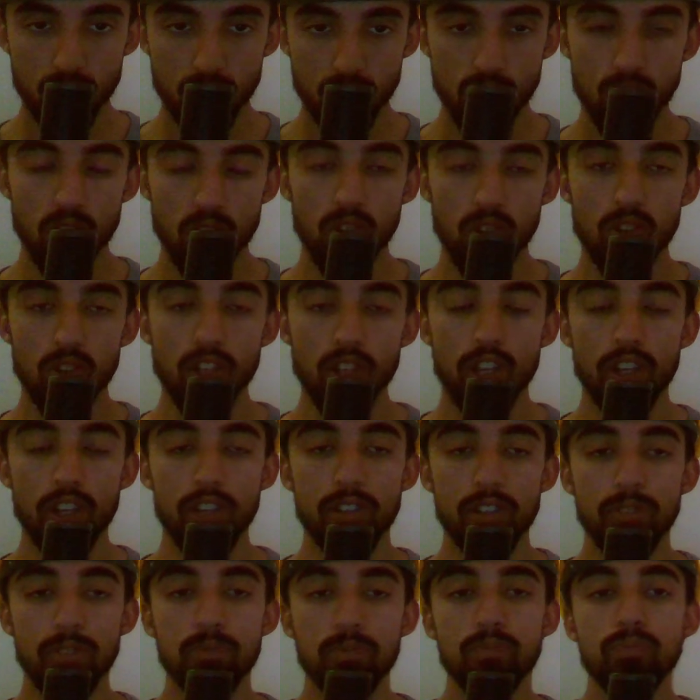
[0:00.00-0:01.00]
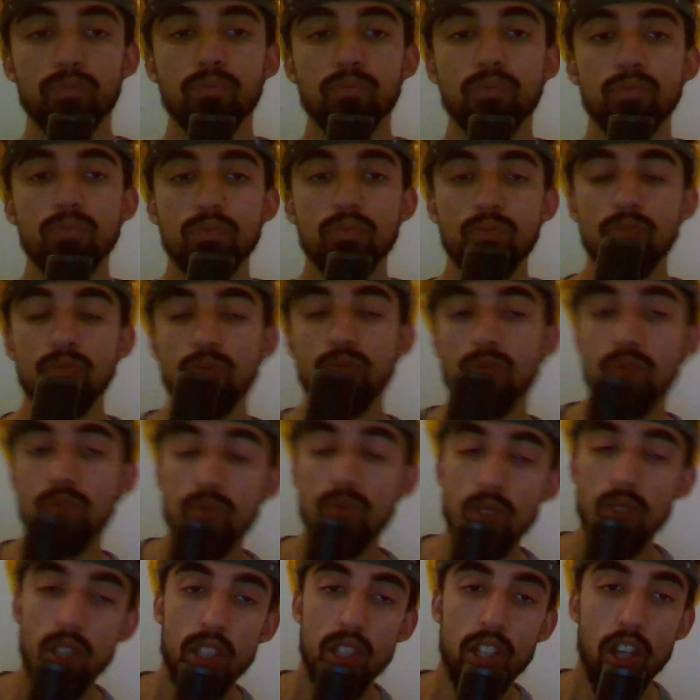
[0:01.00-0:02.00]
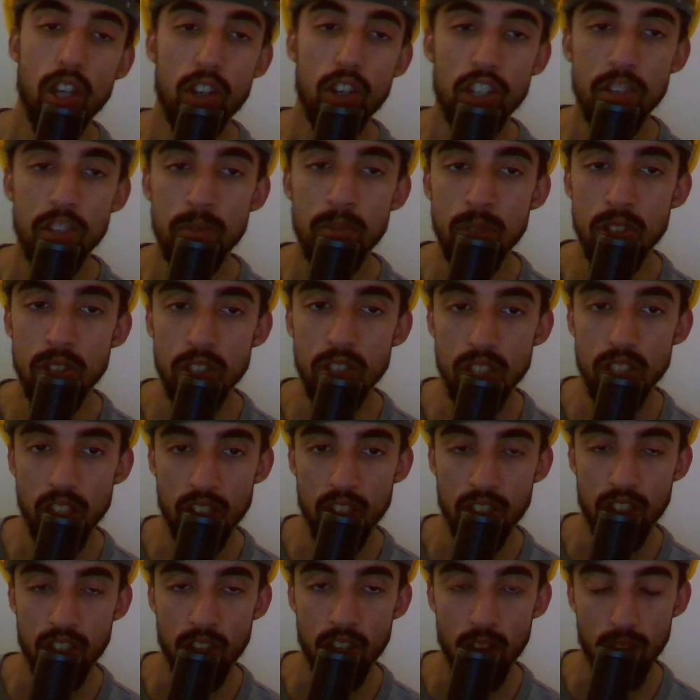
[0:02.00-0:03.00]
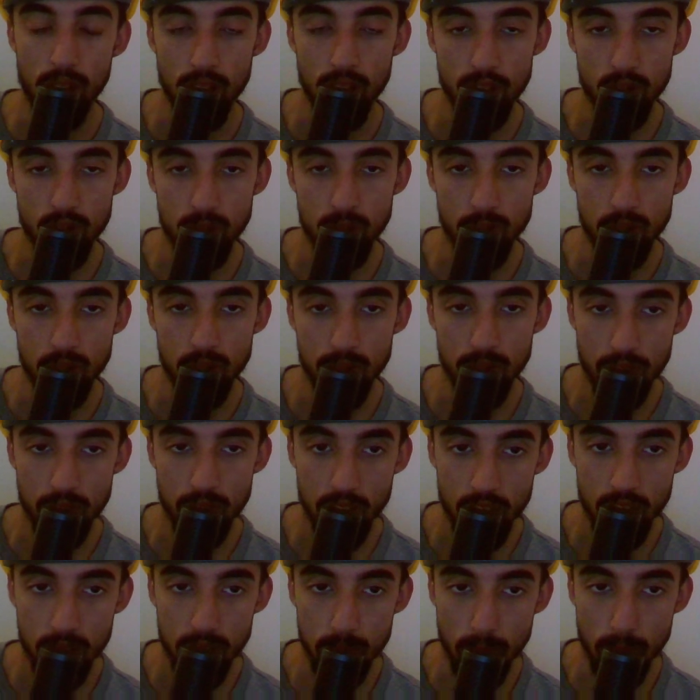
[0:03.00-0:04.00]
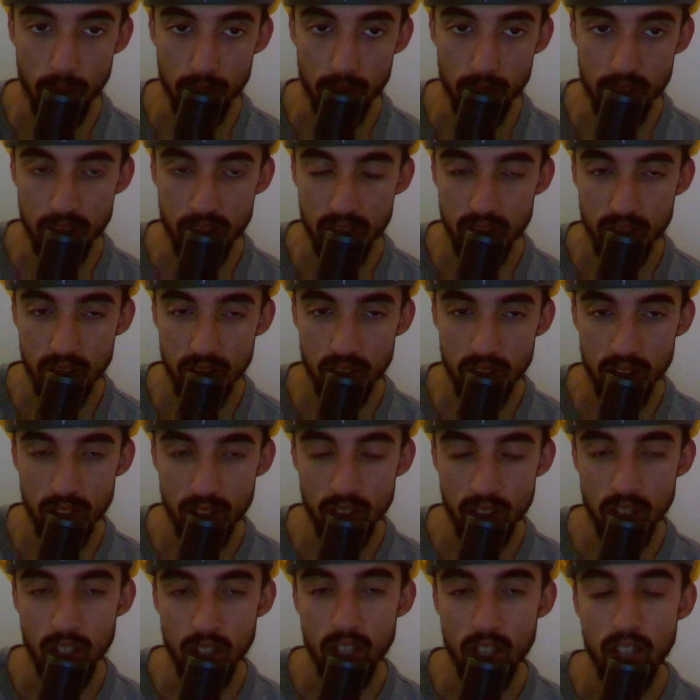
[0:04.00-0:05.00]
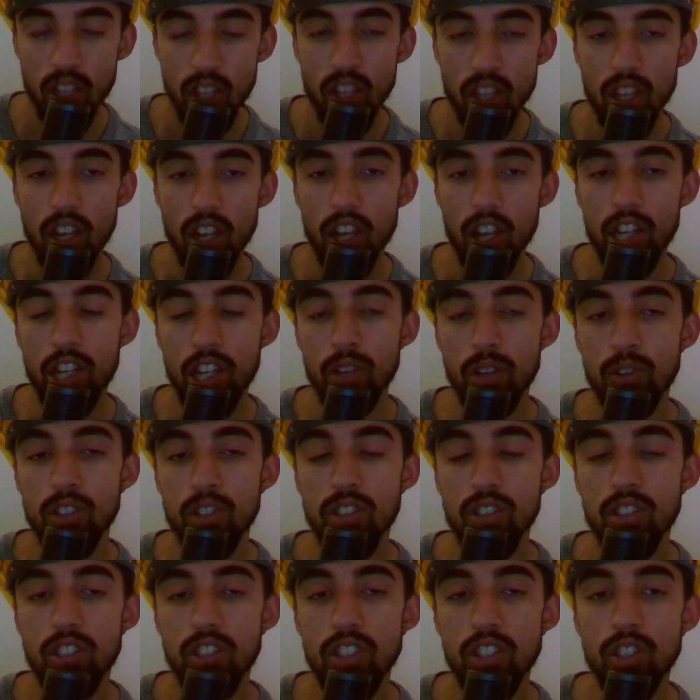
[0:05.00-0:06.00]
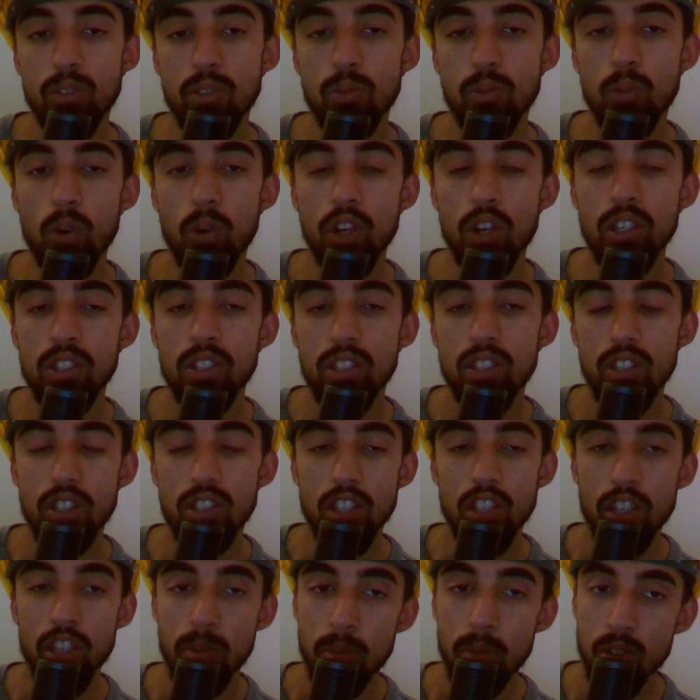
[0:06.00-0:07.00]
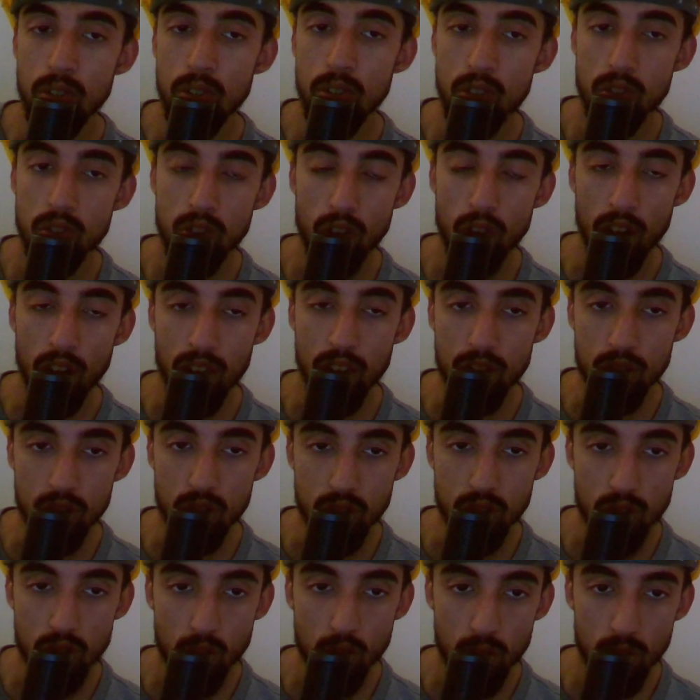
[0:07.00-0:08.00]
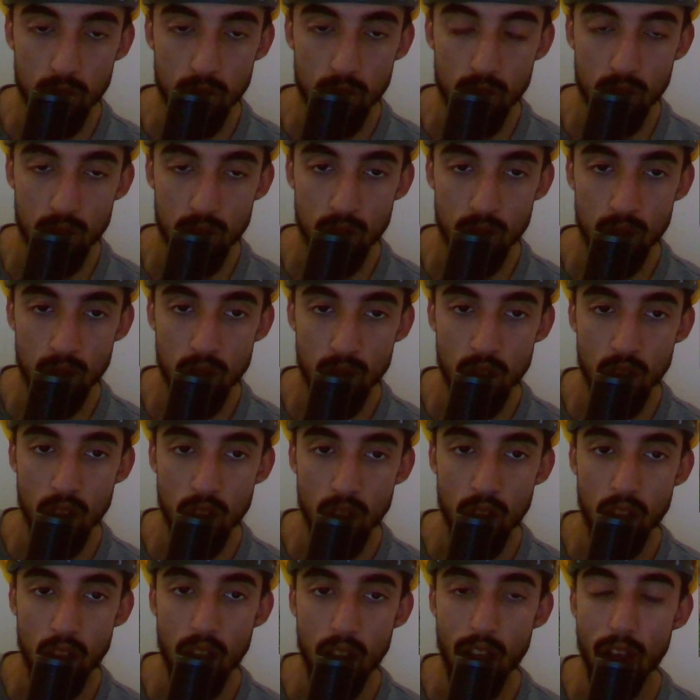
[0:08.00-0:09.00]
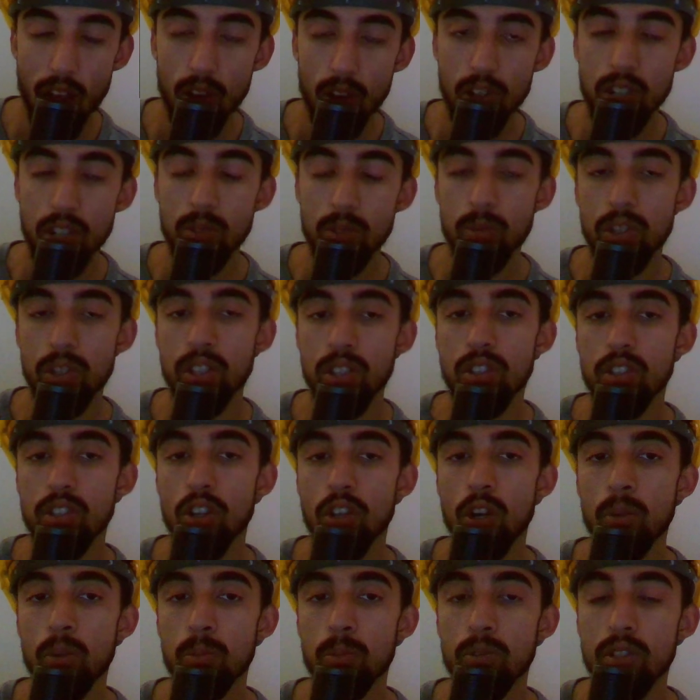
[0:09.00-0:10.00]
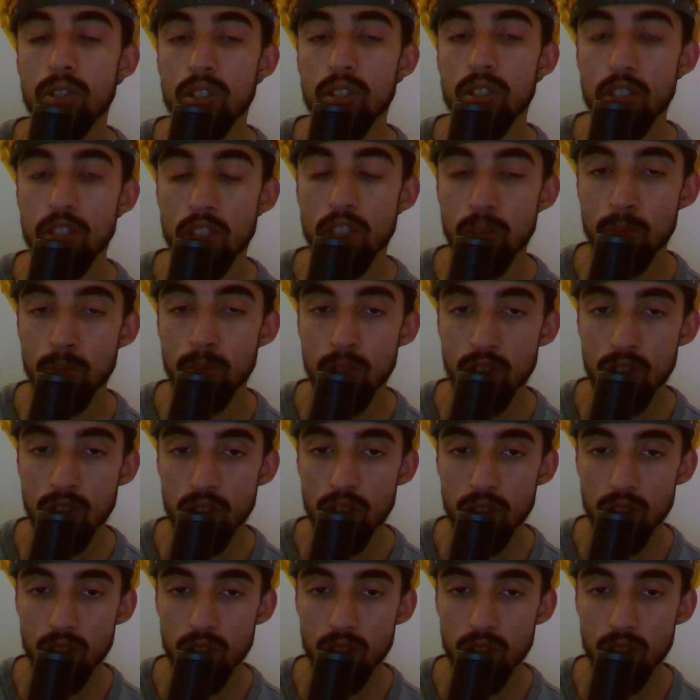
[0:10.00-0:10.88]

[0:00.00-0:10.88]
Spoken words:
Okay. Now give me a second now. I just want to think about this, and I want to see what is this image trying to show. How can we interpret this image?